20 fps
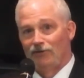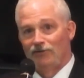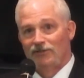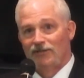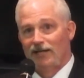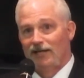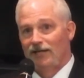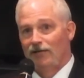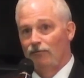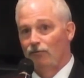
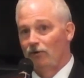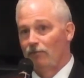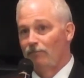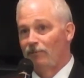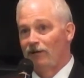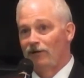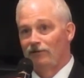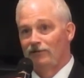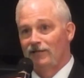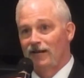take it. What
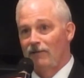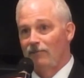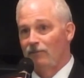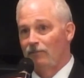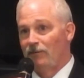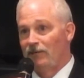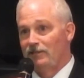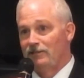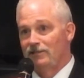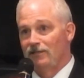better time
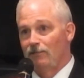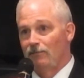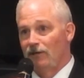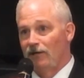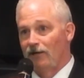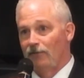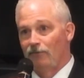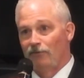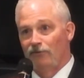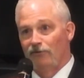to beat
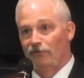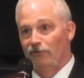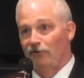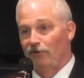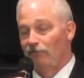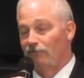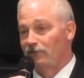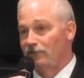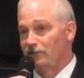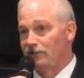somebody when they're
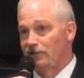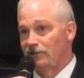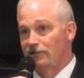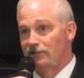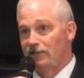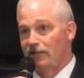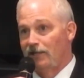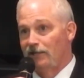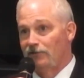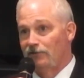nervous at the
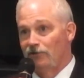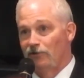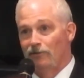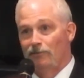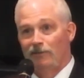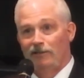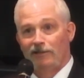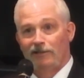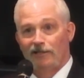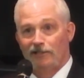state
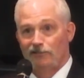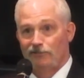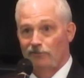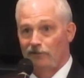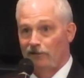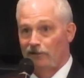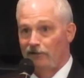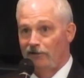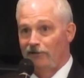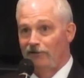tournament? That's
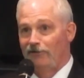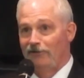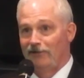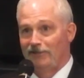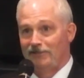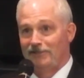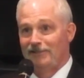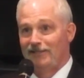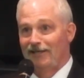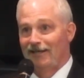what I
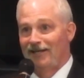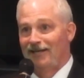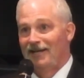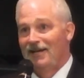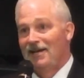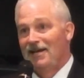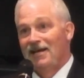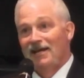always said.